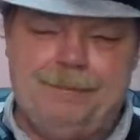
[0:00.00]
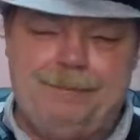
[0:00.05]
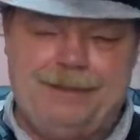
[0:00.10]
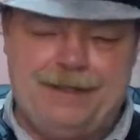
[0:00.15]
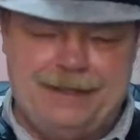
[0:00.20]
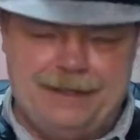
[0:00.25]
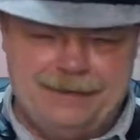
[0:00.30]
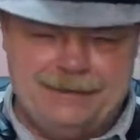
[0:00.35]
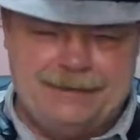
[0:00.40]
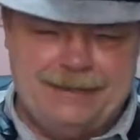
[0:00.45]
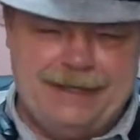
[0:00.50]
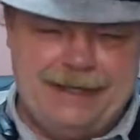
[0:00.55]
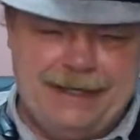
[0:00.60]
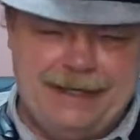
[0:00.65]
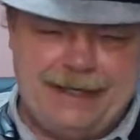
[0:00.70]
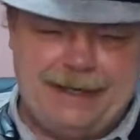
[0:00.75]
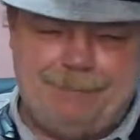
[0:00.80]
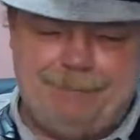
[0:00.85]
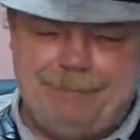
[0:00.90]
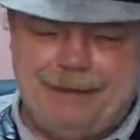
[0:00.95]
because it
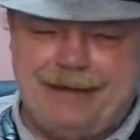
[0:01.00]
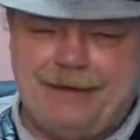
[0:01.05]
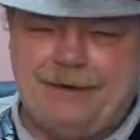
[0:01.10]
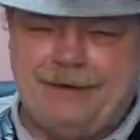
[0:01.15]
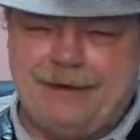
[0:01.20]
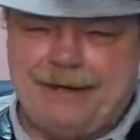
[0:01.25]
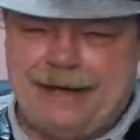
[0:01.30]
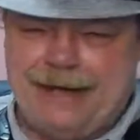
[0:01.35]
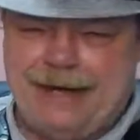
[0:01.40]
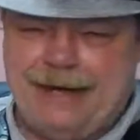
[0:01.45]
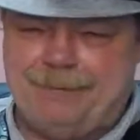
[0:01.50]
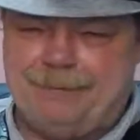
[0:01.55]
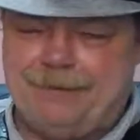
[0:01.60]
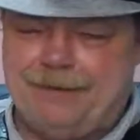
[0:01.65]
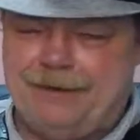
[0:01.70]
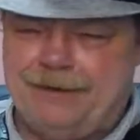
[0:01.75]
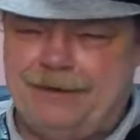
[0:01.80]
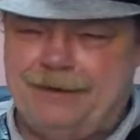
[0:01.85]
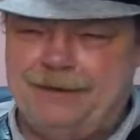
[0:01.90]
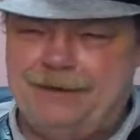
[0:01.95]
had a better
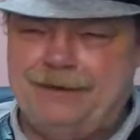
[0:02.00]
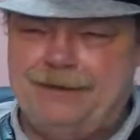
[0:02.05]
camera